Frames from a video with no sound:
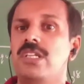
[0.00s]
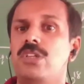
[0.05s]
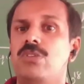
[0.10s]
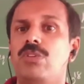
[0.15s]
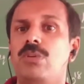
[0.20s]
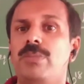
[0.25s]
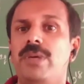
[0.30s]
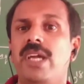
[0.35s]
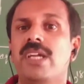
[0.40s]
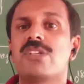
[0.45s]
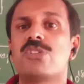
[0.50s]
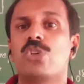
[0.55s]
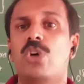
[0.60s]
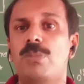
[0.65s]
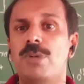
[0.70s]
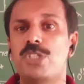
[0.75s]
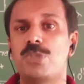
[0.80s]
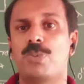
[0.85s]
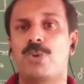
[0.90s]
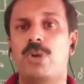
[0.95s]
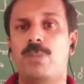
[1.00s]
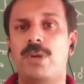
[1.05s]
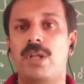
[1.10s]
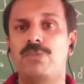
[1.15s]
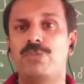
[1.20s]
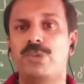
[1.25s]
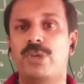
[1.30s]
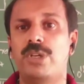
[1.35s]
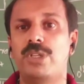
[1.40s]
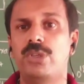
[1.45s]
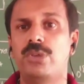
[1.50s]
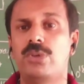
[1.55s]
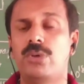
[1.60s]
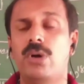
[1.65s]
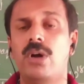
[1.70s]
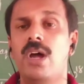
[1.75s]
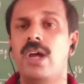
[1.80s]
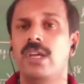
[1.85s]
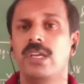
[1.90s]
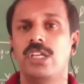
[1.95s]
it will make so much problem for
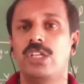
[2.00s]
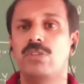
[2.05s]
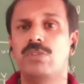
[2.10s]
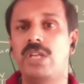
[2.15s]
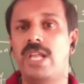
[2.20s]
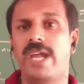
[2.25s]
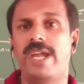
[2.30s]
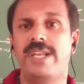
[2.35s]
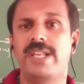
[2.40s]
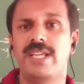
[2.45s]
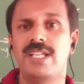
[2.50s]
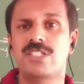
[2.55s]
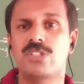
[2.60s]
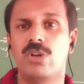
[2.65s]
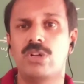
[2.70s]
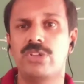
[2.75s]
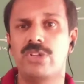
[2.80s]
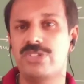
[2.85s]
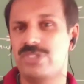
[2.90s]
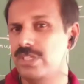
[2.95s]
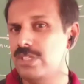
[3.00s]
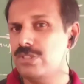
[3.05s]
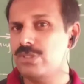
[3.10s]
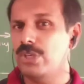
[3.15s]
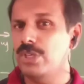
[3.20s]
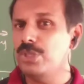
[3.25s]
you, it will ionize all those things.